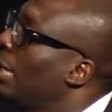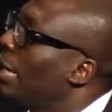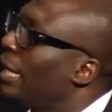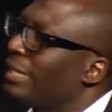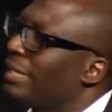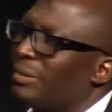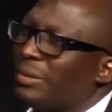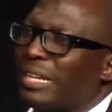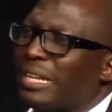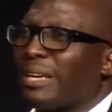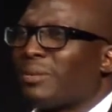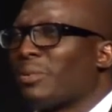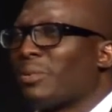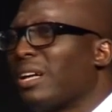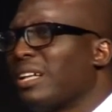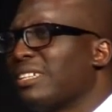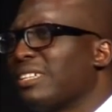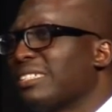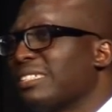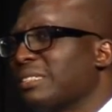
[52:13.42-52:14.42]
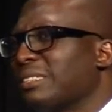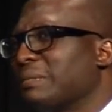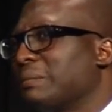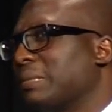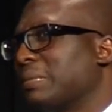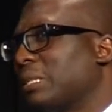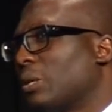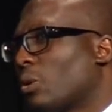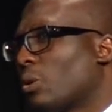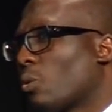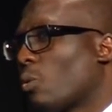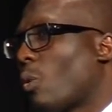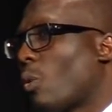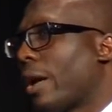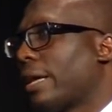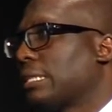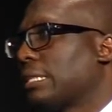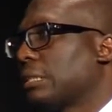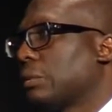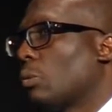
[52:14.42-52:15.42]
And they were like, well, you know, we're not
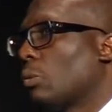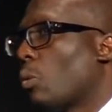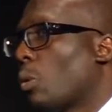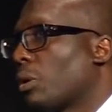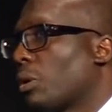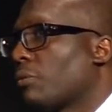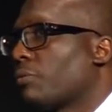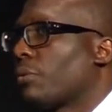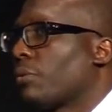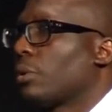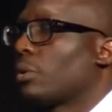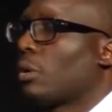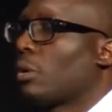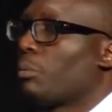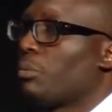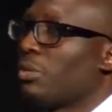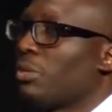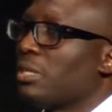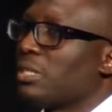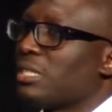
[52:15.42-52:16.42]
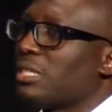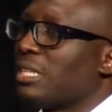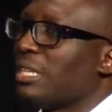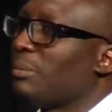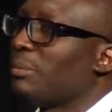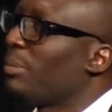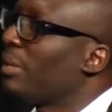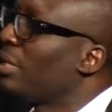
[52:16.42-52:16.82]
quite a waterfront community,